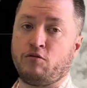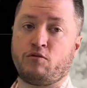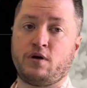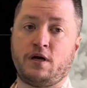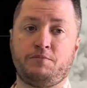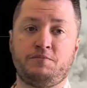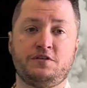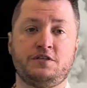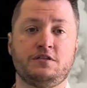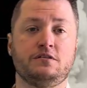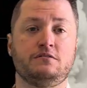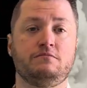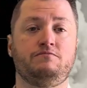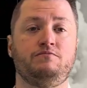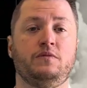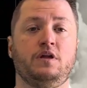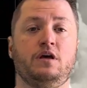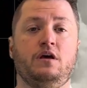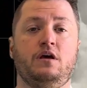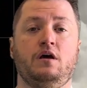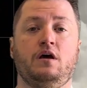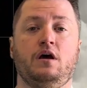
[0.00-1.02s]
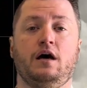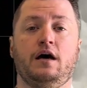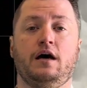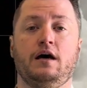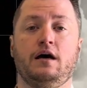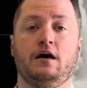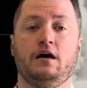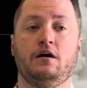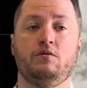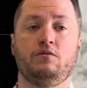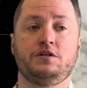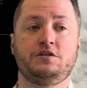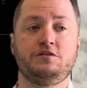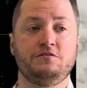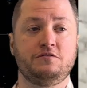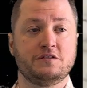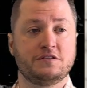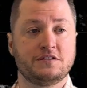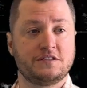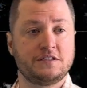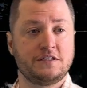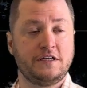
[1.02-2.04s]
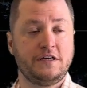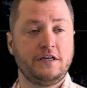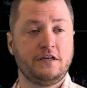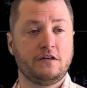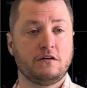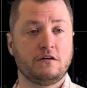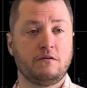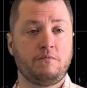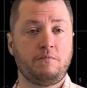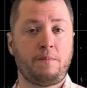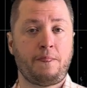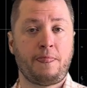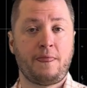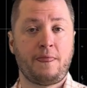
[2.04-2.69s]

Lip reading: eruption, which you can see here.